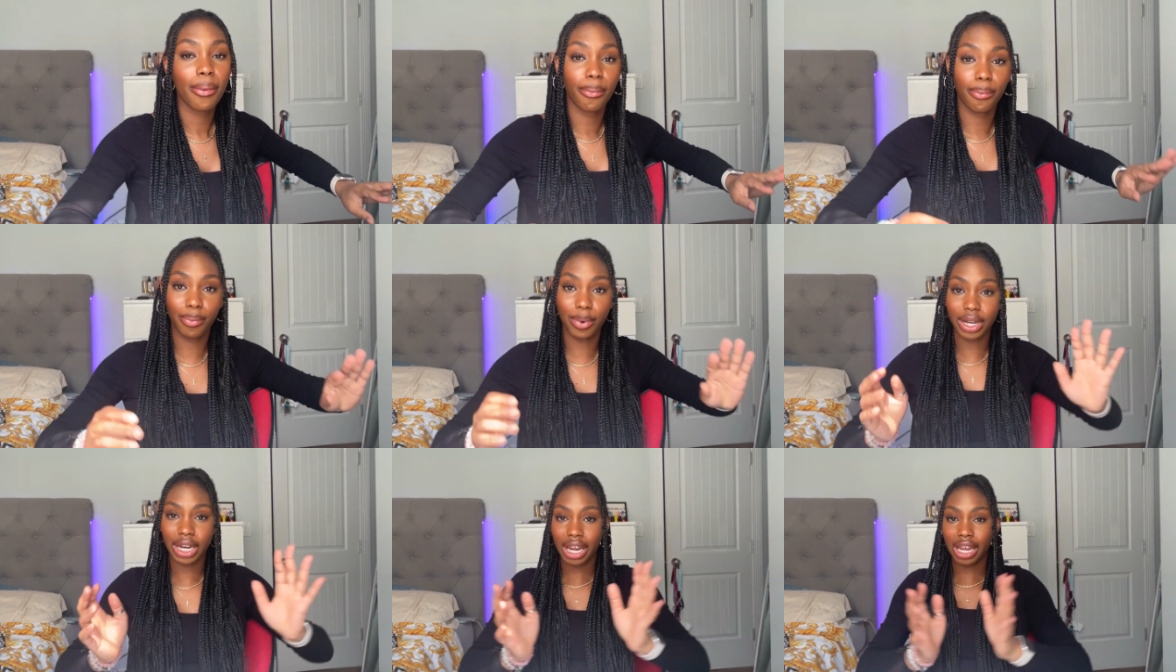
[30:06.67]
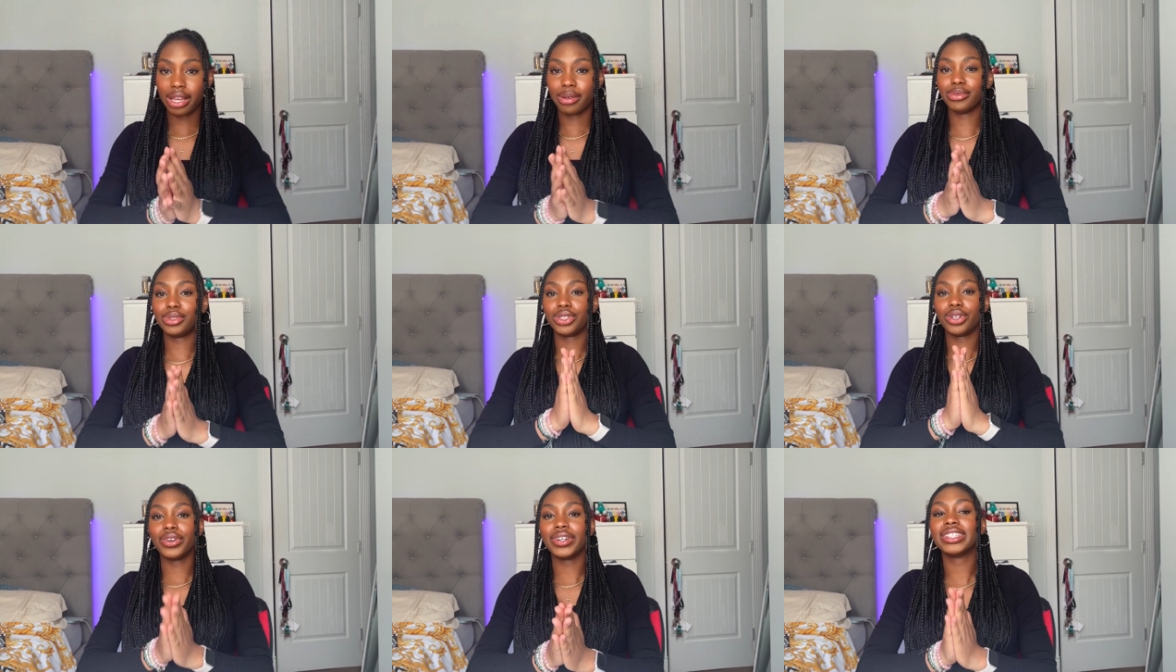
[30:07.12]
but i am
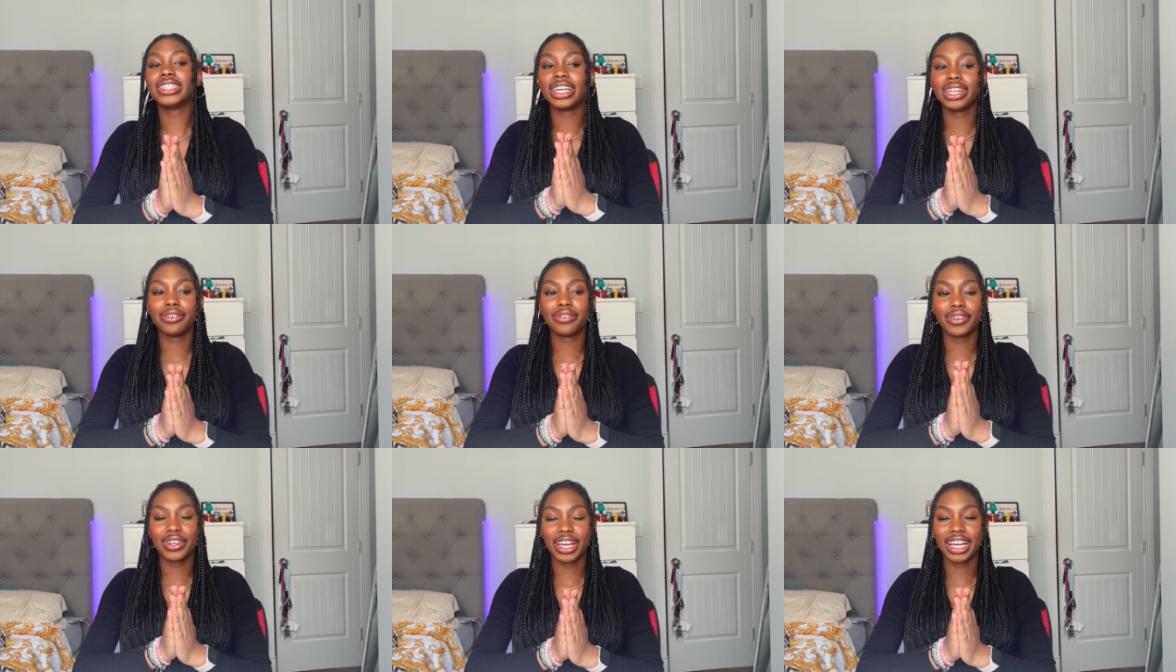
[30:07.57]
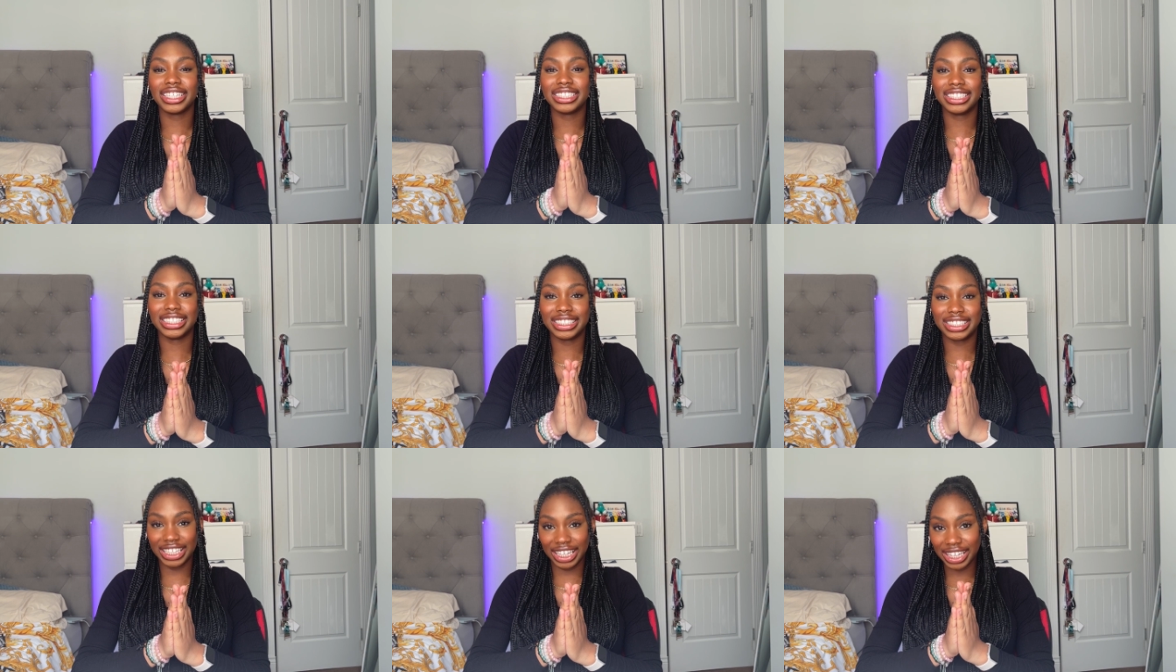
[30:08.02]
so excited for you guys to
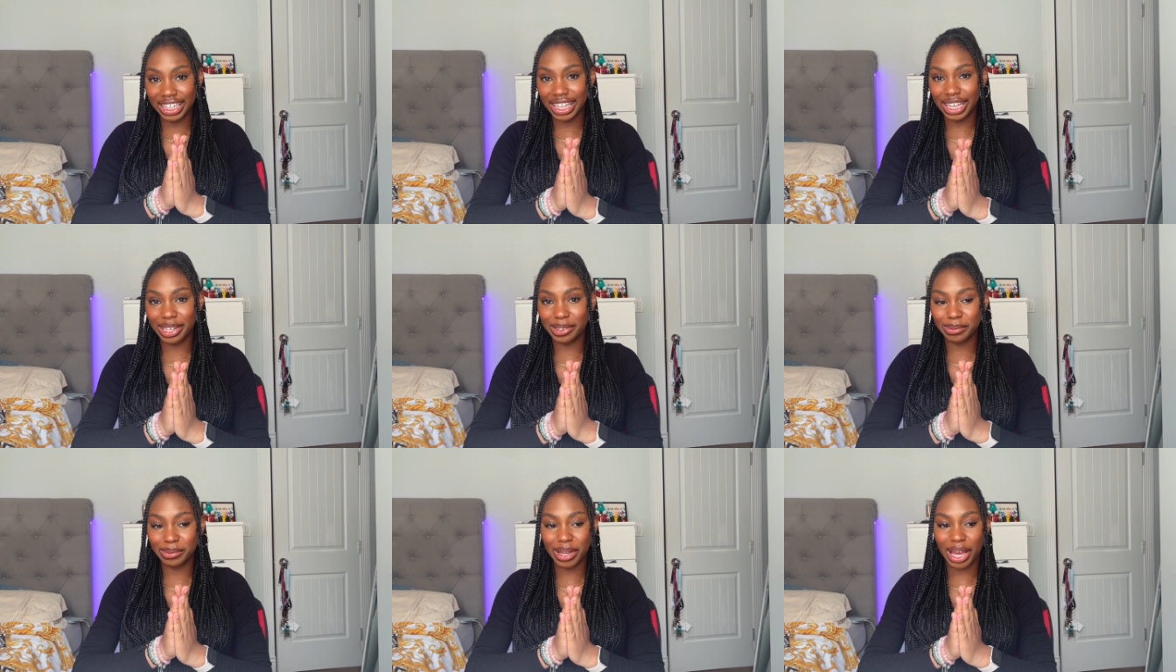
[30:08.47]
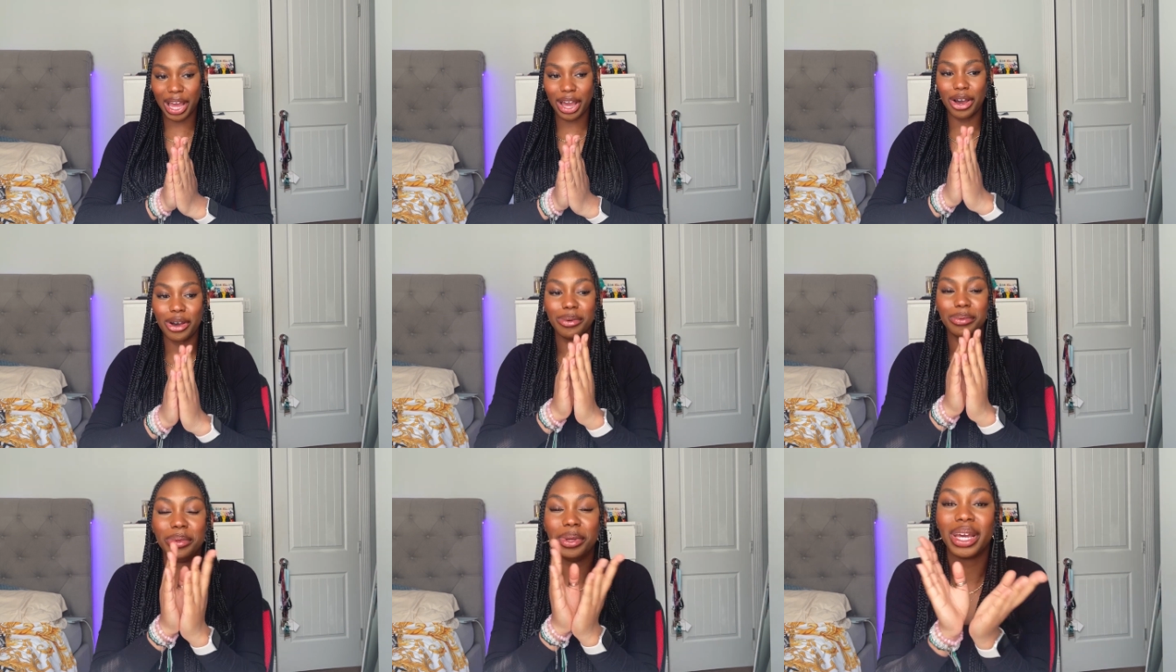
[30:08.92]
see them i
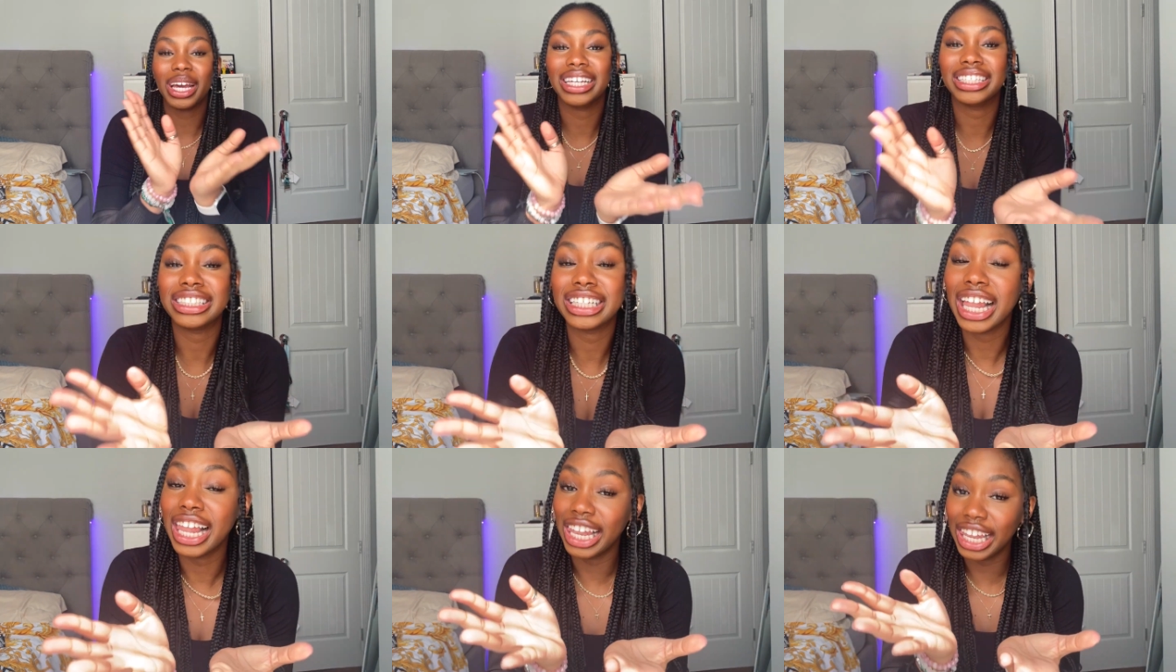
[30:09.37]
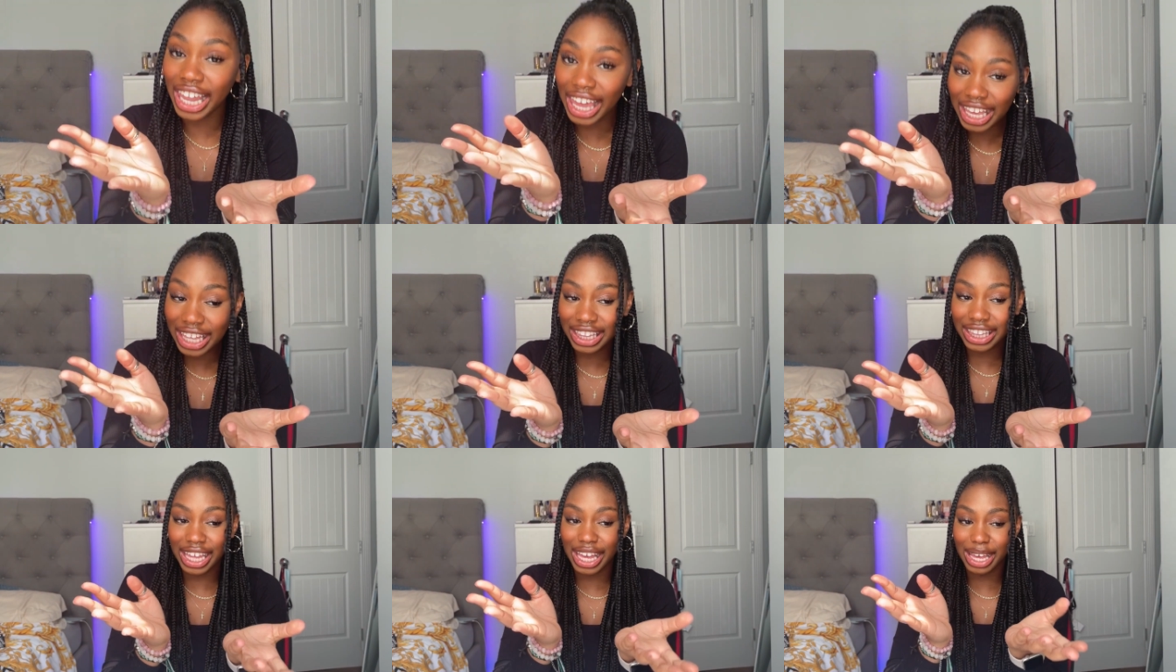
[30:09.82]
hope you guys
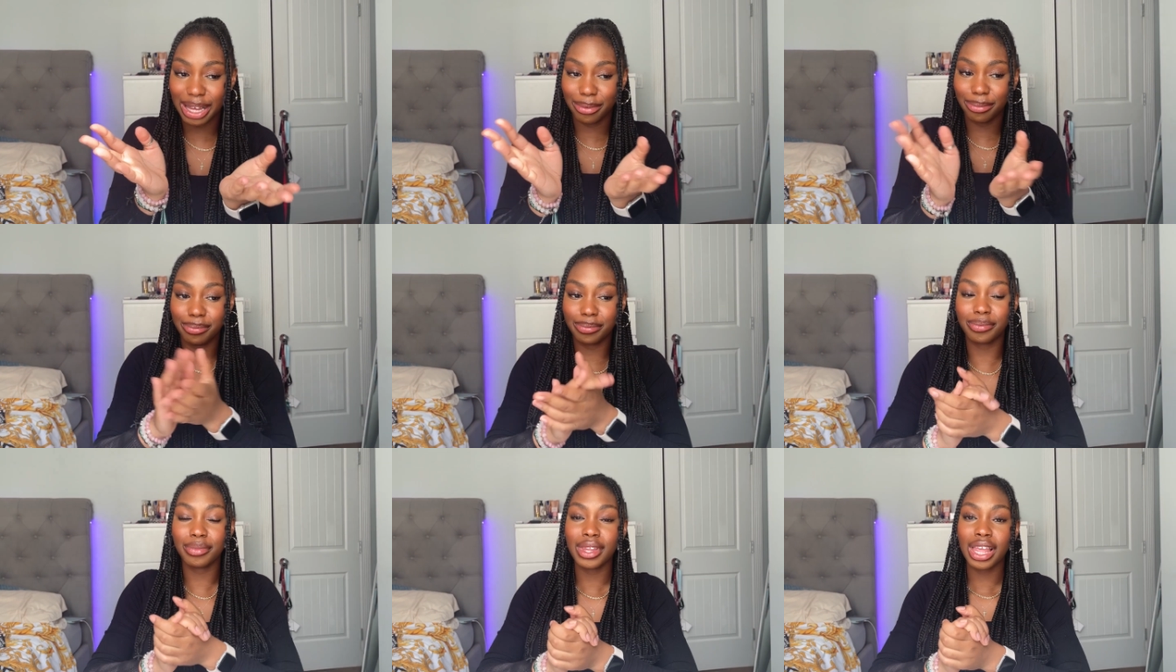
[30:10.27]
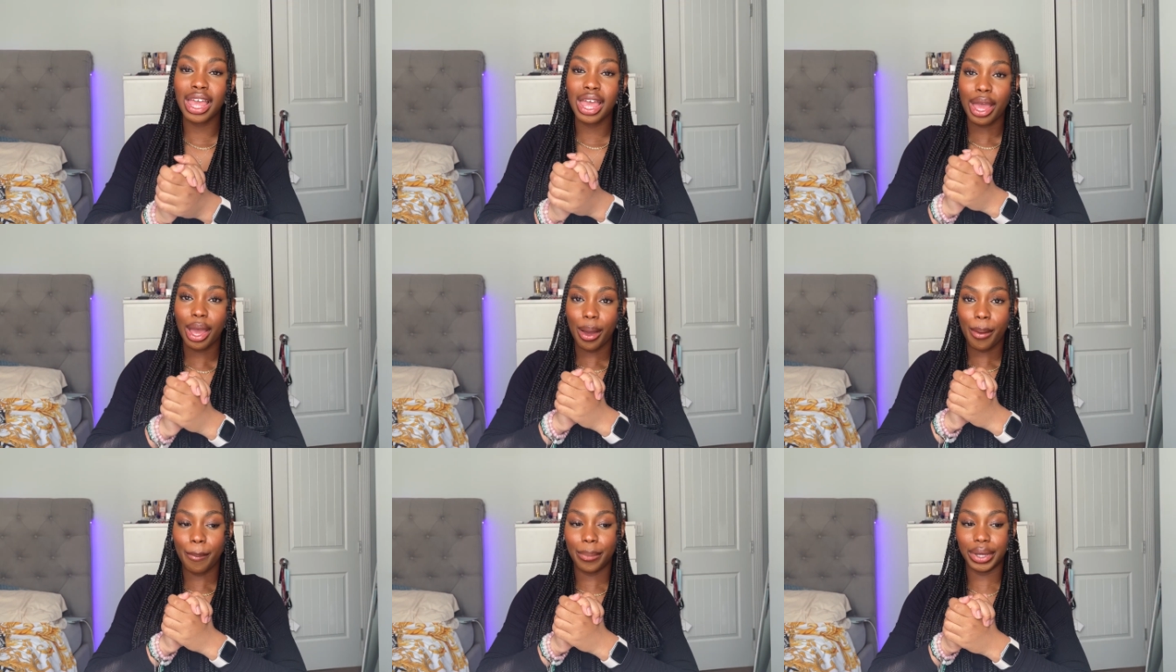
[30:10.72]
like them
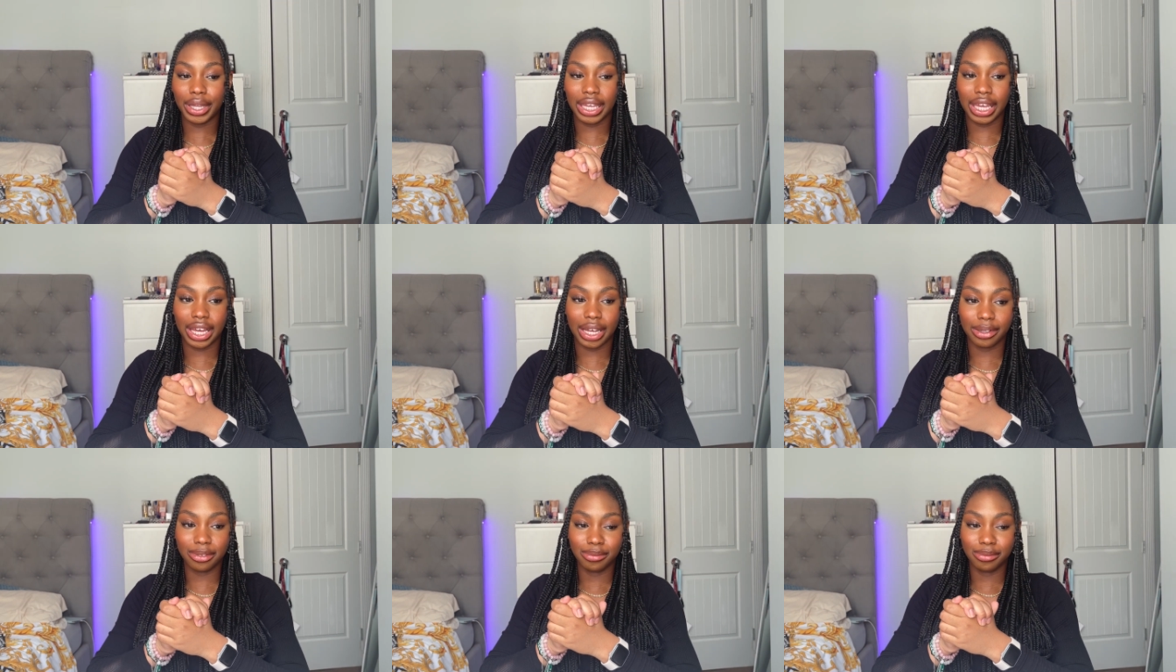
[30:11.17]
but yeah